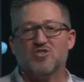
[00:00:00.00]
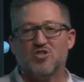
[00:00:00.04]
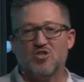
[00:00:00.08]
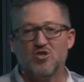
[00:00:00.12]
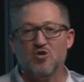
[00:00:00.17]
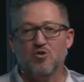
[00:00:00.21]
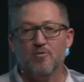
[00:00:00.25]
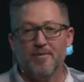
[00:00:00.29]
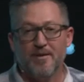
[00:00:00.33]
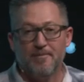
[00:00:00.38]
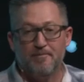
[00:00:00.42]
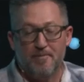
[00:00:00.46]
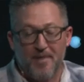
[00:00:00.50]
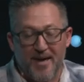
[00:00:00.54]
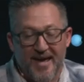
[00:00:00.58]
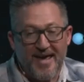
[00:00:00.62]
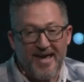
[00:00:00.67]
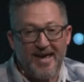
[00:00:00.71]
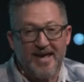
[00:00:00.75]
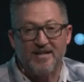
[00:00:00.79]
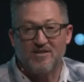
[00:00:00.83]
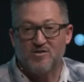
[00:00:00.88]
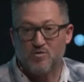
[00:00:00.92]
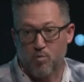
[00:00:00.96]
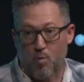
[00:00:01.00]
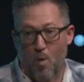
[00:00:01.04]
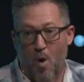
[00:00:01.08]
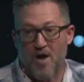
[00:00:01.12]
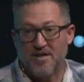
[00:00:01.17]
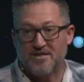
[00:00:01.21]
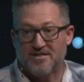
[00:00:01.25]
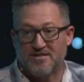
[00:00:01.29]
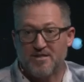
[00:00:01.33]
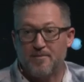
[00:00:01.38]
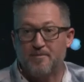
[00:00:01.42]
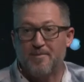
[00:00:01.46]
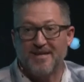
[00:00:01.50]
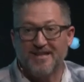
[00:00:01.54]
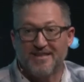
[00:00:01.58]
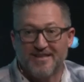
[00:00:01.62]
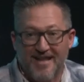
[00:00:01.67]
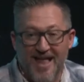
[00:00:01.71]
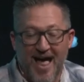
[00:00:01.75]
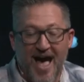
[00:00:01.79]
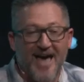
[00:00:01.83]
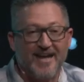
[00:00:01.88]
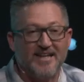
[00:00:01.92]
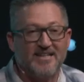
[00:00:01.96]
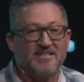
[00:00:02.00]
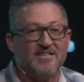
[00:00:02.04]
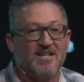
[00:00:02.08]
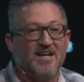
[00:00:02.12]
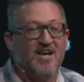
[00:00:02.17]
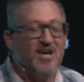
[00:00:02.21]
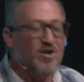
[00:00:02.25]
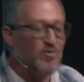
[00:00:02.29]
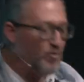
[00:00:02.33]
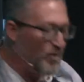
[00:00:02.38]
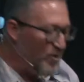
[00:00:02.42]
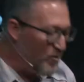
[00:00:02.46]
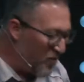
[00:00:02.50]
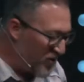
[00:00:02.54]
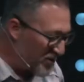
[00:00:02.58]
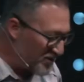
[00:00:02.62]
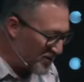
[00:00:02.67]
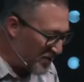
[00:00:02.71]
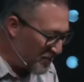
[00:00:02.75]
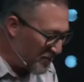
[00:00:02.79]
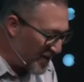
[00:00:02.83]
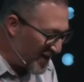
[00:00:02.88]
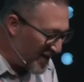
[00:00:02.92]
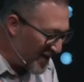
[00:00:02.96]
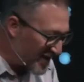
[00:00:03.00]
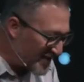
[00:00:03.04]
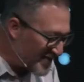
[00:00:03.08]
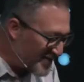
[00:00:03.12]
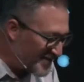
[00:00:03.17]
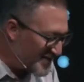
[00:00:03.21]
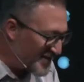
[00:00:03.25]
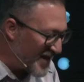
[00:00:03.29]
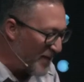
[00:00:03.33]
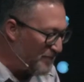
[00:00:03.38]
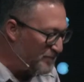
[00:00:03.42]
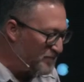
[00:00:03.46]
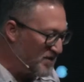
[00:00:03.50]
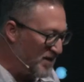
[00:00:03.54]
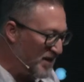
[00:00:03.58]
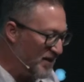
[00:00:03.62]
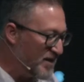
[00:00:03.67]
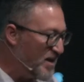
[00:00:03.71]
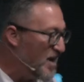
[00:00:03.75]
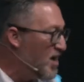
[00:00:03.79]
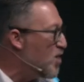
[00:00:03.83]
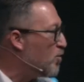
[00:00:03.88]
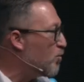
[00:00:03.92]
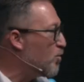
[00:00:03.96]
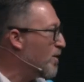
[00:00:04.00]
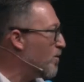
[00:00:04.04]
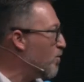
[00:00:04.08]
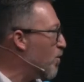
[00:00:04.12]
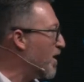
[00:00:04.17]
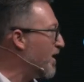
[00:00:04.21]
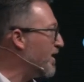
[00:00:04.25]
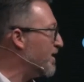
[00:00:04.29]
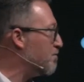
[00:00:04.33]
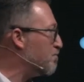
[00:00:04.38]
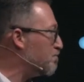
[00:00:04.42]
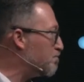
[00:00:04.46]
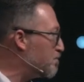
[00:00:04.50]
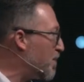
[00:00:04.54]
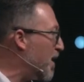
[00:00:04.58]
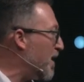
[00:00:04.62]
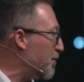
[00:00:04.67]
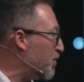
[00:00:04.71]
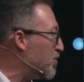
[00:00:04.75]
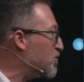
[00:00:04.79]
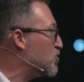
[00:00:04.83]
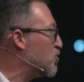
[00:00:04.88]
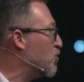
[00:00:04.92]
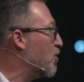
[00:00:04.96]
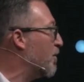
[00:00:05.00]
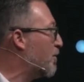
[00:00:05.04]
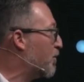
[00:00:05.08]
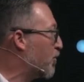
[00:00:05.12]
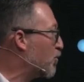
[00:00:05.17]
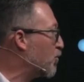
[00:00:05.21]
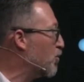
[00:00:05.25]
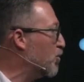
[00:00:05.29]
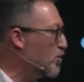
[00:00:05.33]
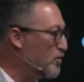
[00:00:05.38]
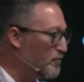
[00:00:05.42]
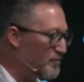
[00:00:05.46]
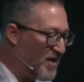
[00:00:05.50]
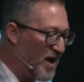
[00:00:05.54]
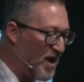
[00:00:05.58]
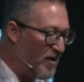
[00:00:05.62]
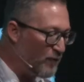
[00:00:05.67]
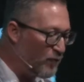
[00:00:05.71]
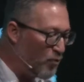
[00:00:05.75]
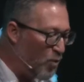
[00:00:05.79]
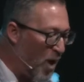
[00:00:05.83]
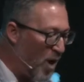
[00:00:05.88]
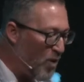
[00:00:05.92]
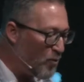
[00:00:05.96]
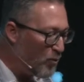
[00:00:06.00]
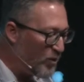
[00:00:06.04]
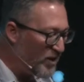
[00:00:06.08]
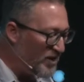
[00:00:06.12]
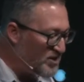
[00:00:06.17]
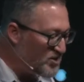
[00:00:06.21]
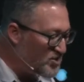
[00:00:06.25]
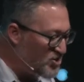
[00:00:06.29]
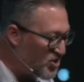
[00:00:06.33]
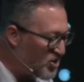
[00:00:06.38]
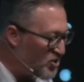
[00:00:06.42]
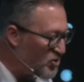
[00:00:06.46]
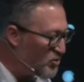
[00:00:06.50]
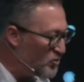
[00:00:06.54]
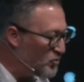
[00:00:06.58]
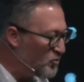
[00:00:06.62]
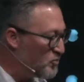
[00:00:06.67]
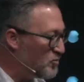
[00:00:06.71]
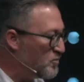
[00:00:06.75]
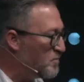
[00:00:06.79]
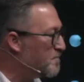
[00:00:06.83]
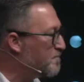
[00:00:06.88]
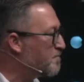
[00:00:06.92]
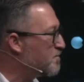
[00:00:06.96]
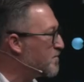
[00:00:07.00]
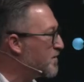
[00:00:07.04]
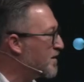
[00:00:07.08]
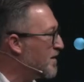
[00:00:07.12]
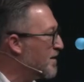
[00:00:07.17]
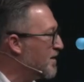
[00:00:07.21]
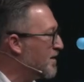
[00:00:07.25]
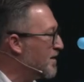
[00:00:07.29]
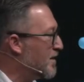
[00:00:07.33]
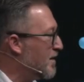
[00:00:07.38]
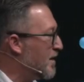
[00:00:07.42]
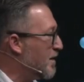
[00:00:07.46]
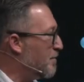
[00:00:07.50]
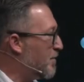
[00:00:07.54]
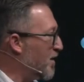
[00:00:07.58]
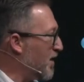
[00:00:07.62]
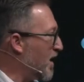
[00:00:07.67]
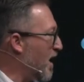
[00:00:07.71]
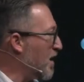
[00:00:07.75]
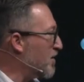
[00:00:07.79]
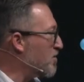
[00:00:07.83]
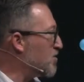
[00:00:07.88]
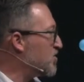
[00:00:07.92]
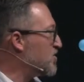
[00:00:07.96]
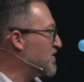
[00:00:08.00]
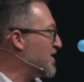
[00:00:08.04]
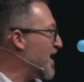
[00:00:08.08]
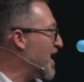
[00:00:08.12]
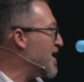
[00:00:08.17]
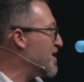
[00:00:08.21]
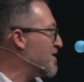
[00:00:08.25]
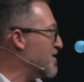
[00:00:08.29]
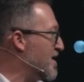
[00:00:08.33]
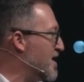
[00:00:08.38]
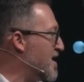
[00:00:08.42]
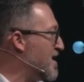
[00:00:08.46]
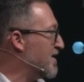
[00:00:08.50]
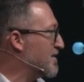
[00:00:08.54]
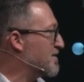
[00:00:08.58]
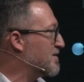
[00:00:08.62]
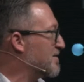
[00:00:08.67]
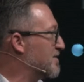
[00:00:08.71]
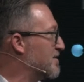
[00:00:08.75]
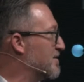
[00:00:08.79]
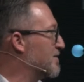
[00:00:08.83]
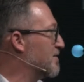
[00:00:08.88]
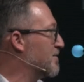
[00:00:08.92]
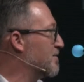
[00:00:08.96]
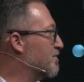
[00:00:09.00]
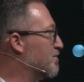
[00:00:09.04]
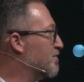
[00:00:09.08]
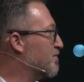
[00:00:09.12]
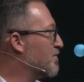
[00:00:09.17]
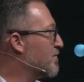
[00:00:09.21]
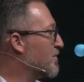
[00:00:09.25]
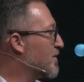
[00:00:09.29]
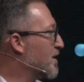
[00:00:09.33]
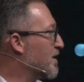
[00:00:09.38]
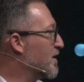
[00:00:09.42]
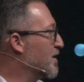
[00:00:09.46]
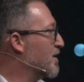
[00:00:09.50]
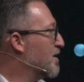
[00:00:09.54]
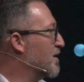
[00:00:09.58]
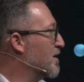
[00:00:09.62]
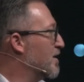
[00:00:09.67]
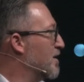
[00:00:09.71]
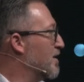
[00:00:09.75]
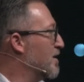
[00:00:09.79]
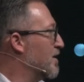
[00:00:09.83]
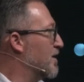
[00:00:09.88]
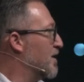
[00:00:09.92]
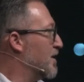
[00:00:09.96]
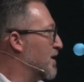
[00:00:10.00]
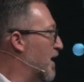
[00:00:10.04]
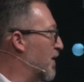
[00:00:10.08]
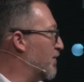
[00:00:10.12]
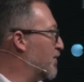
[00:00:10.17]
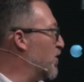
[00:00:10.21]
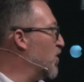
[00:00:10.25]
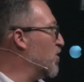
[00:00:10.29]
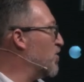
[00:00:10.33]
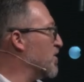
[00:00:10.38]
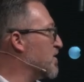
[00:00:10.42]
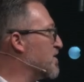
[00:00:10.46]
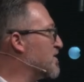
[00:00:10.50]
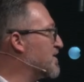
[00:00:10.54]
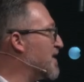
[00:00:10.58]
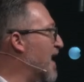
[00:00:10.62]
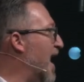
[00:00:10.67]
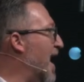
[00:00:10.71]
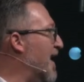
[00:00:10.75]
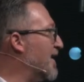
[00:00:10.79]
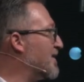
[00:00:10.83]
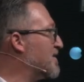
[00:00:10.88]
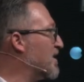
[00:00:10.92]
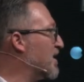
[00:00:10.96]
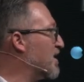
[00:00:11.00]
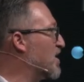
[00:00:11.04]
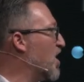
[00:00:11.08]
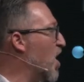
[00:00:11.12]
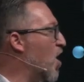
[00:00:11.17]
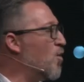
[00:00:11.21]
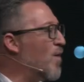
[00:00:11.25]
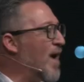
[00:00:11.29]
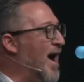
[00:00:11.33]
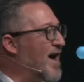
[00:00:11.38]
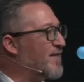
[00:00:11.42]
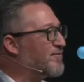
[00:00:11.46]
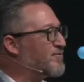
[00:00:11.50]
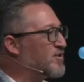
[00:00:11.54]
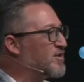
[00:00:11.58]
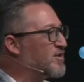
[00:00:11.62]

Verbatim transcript: human beings want to be liked. We want to be accepted. We want people to approve of what we do. But understand this if you decide to go after